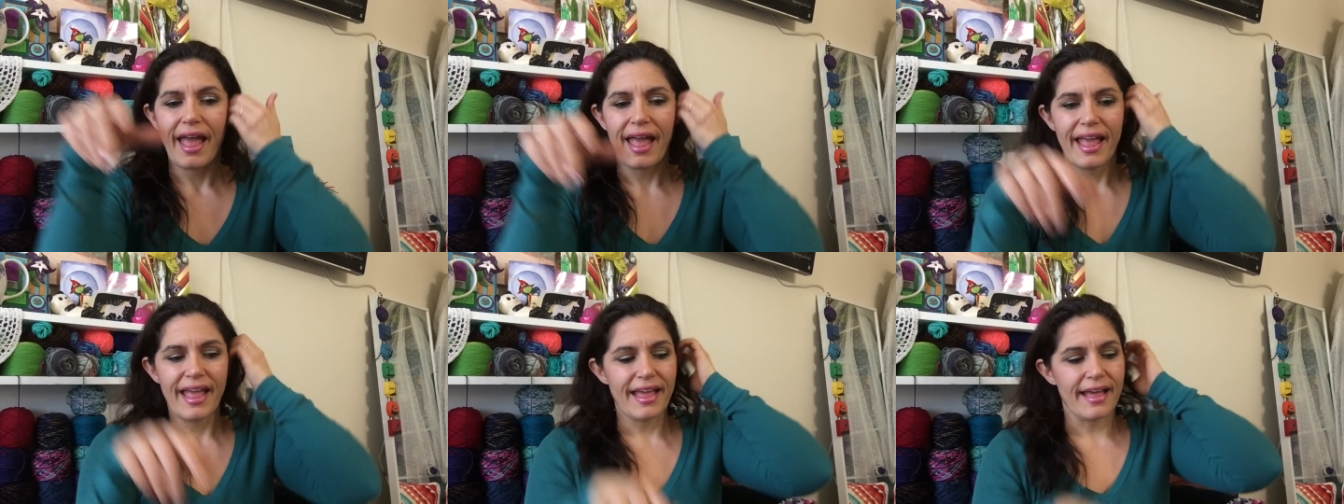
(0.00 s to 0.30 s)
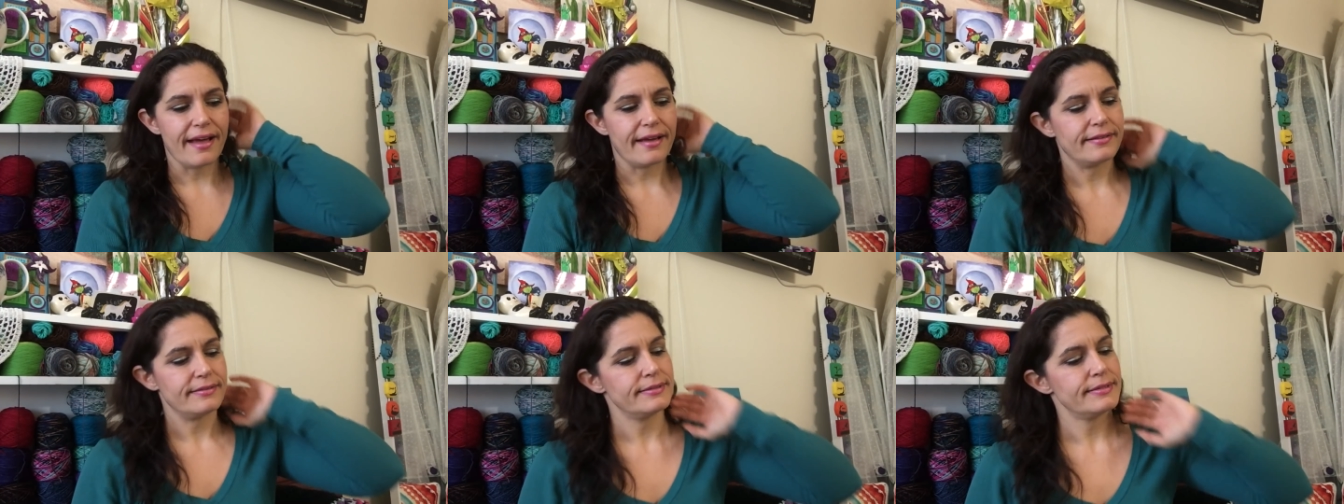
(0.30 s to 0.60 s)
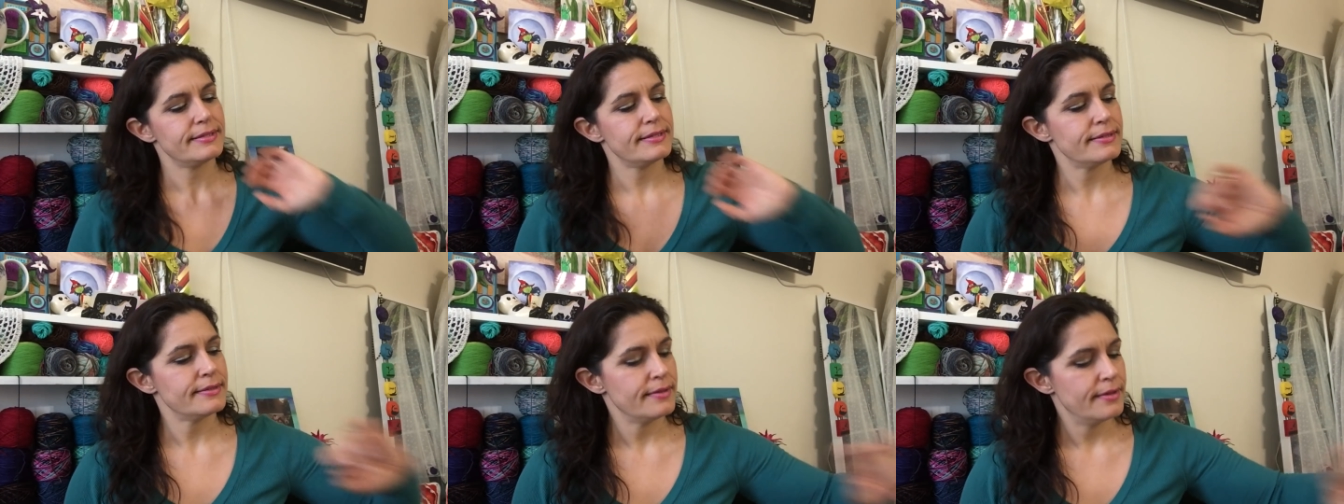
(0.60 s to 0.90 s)

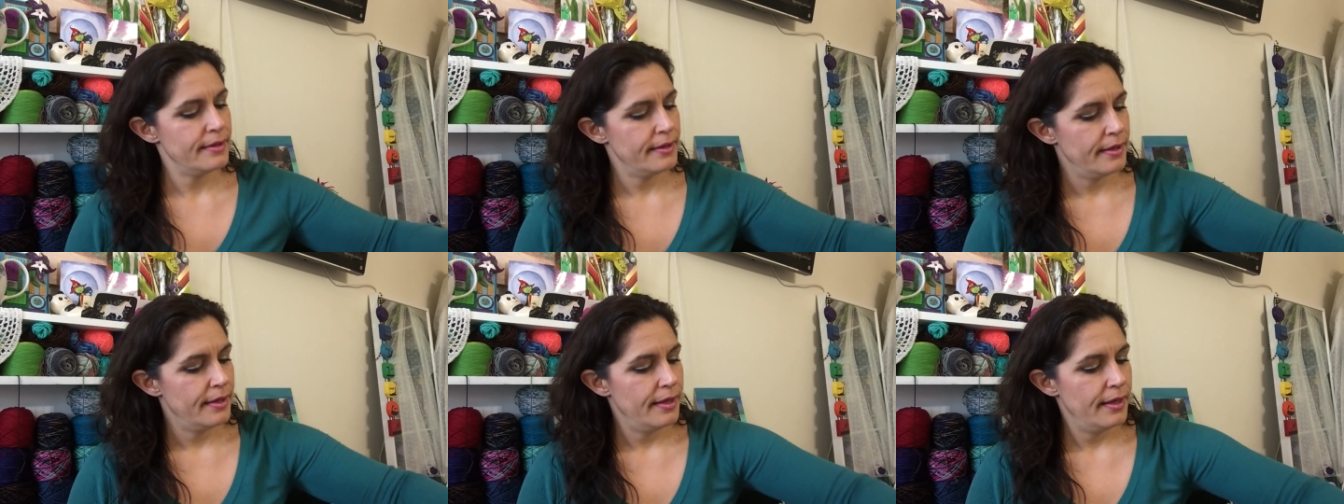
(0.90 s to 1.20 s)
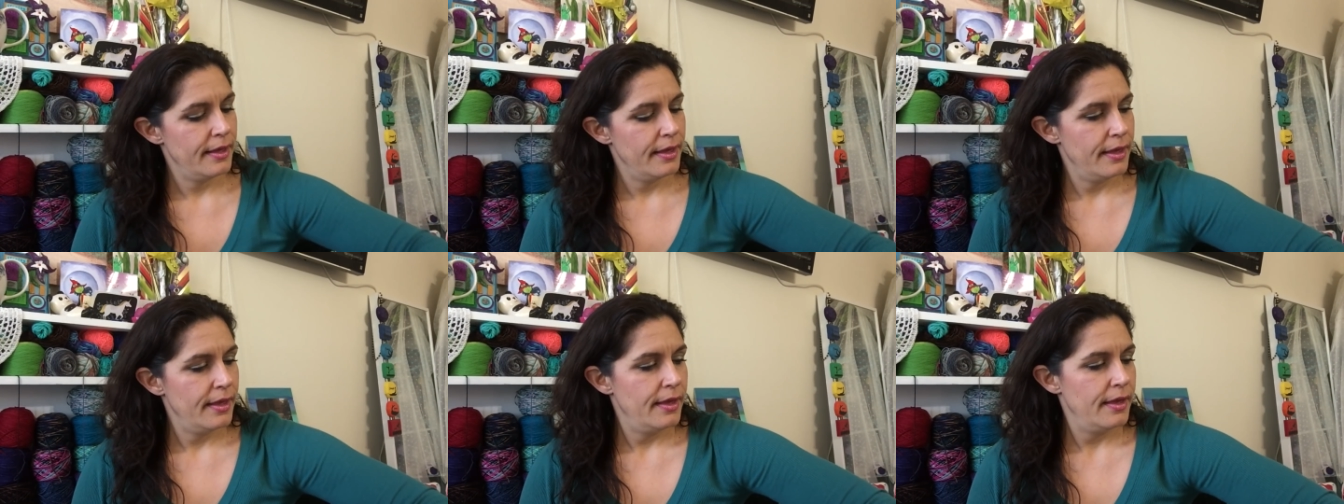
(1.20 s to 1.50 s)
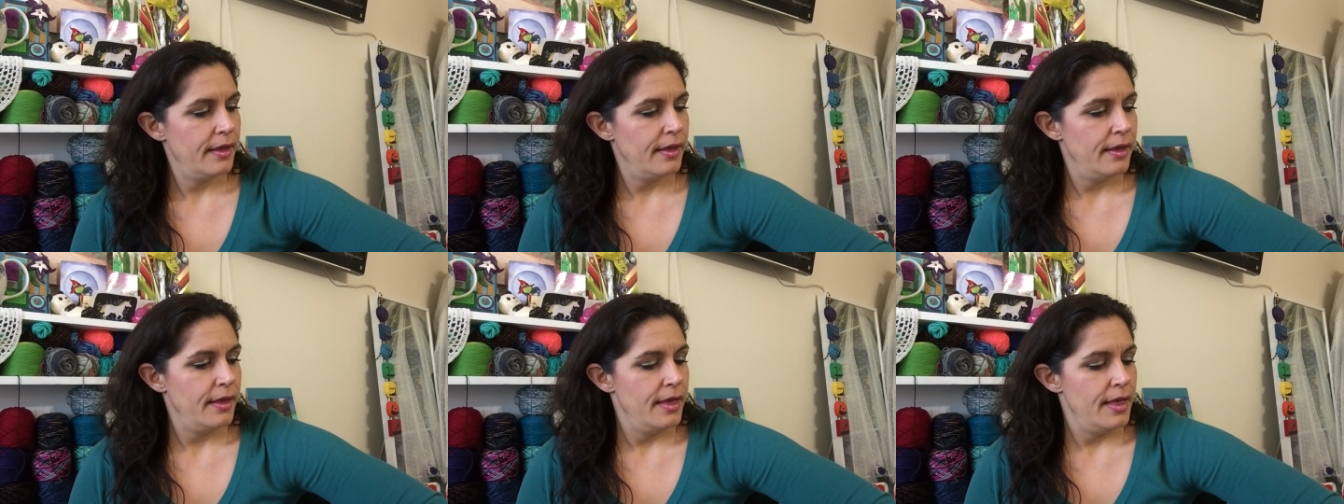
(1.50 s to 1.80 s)
And
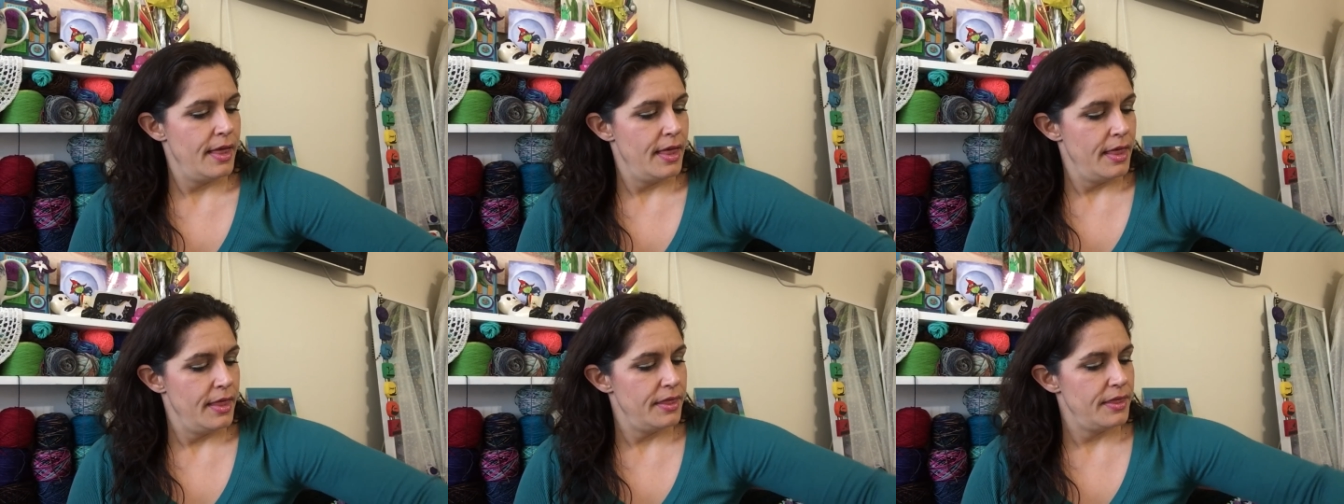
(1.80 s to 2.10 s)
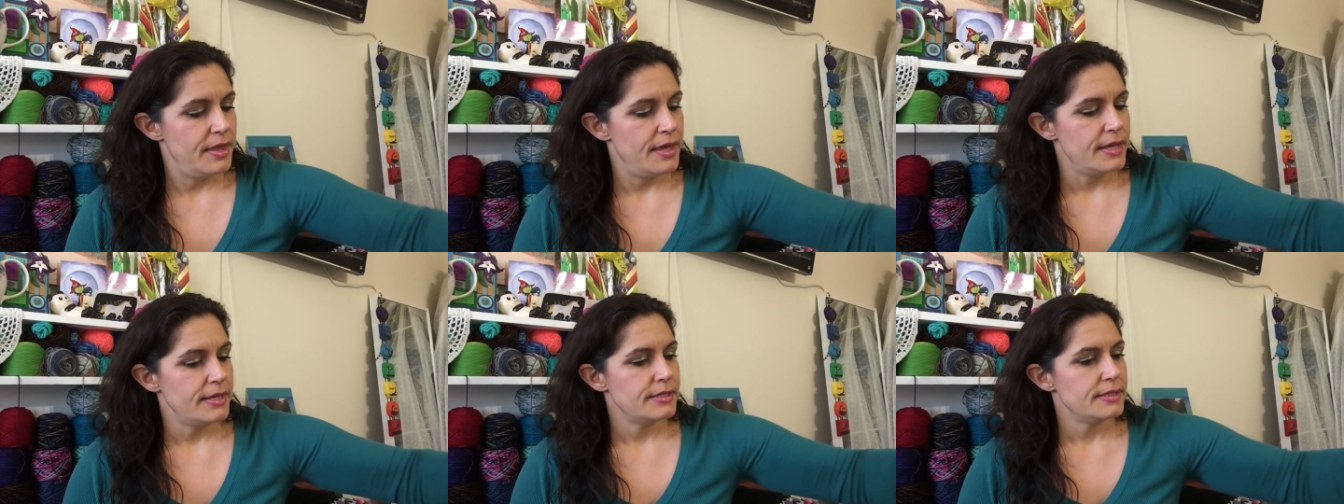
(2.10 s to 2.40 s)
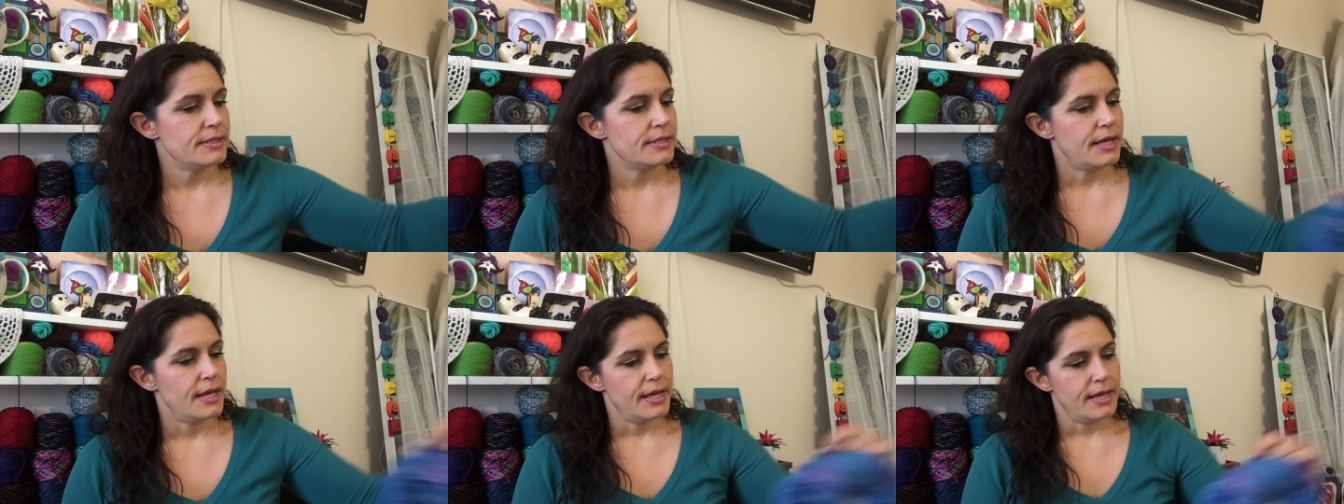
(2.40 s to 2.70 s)

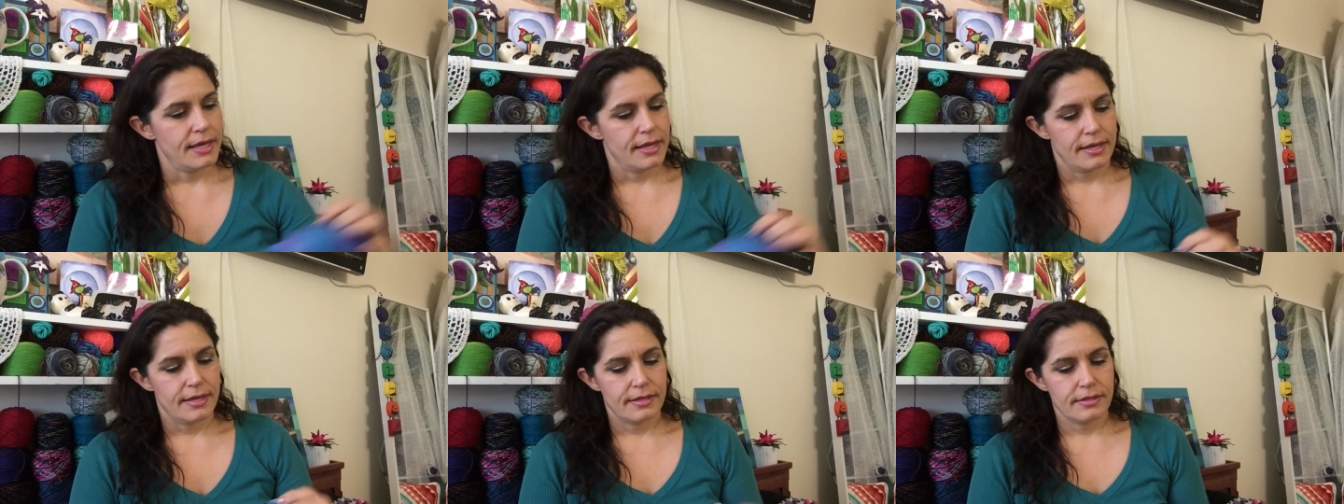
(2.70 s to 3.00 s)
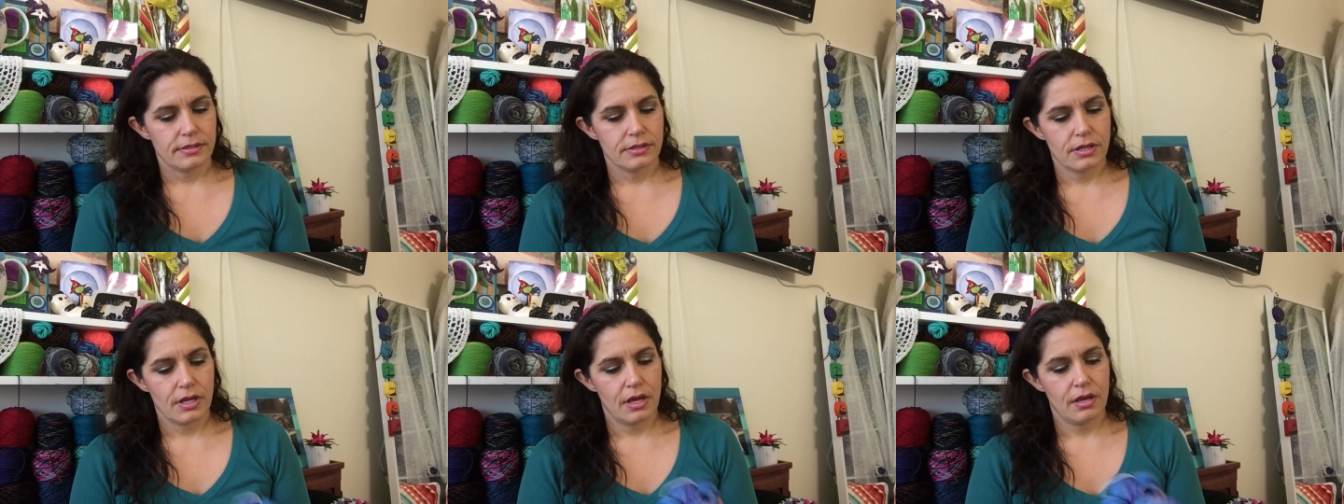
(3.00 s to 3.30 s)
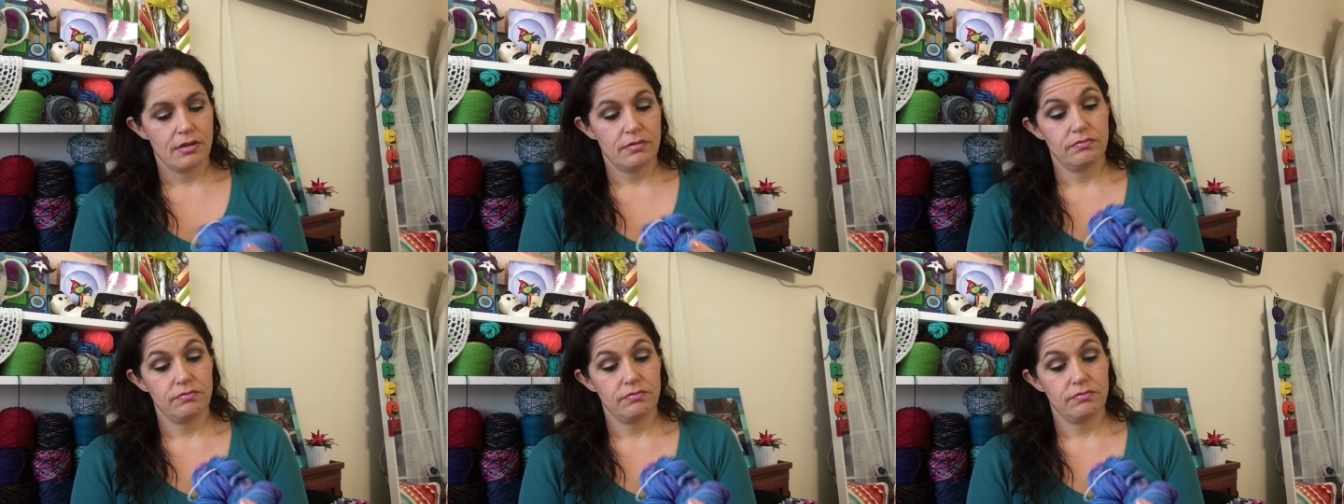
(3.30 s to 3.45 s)
this is